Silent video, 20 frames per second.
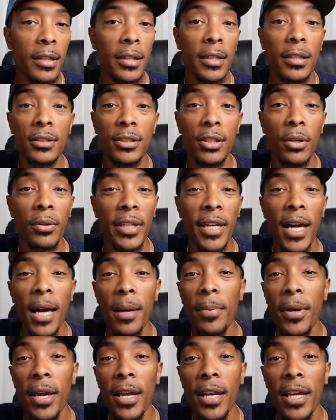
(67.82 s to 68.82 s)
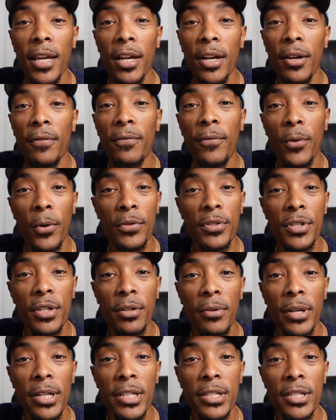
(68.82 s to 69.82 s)
So the iPad Air 4th
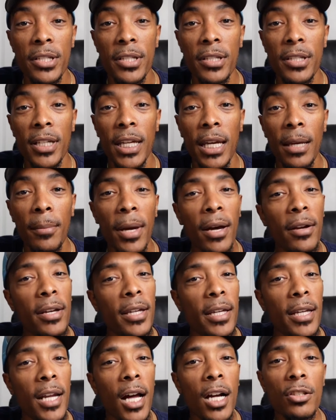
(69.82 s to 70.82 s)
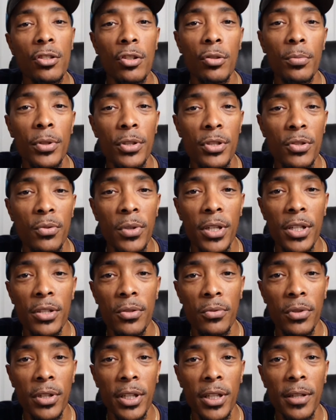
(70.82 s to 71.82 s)
generation came out in October
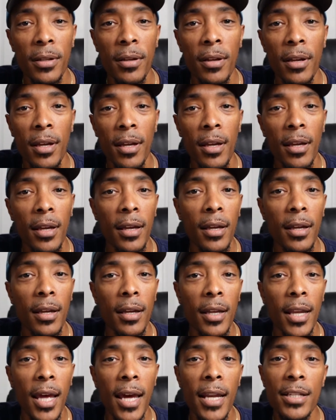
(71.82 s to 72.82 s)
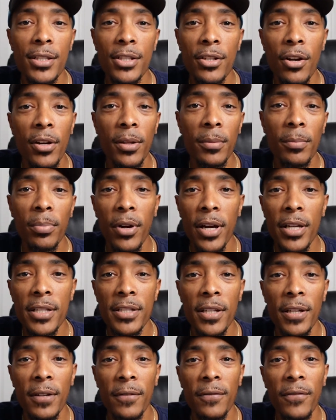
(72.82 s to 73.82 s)
2020. It had a starting
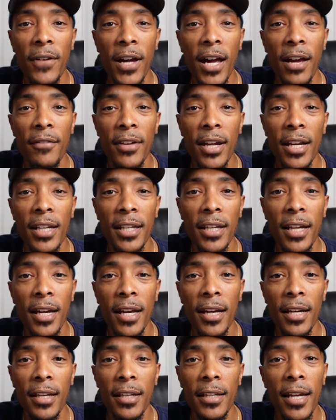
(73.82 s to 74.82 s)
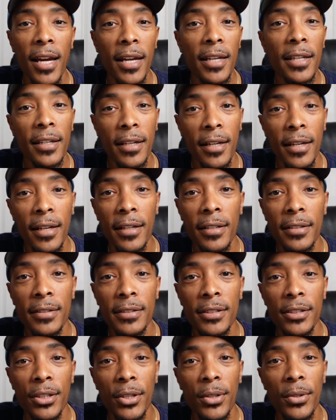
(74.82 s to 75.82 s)
price of
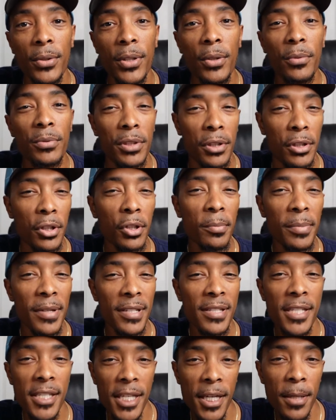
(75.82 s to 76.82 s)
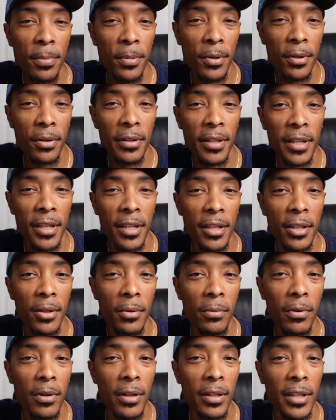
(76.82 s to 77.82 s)
$599.99, so it was a little bit steeper than the
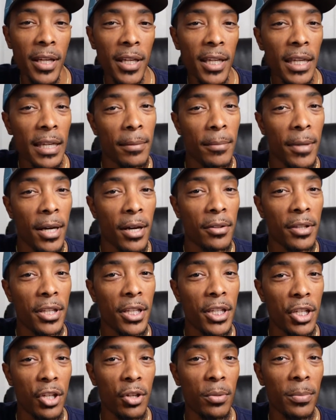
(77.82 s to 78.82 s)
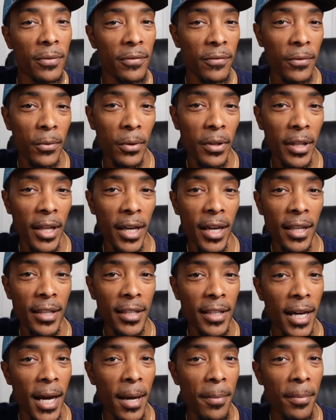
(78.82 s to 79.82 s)
one that came out the year before that,
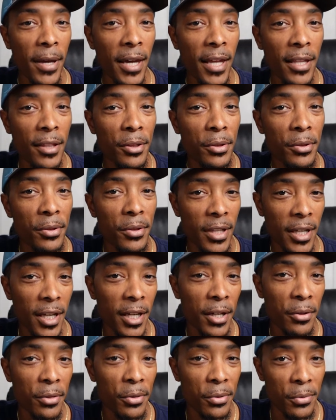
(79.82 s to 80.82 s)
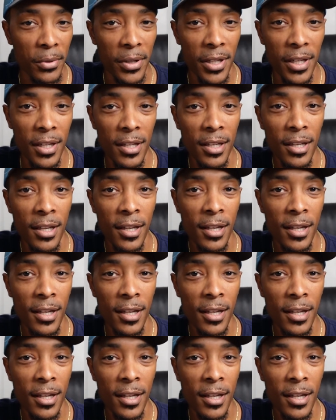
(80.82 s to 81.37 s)
the iPad Air 3,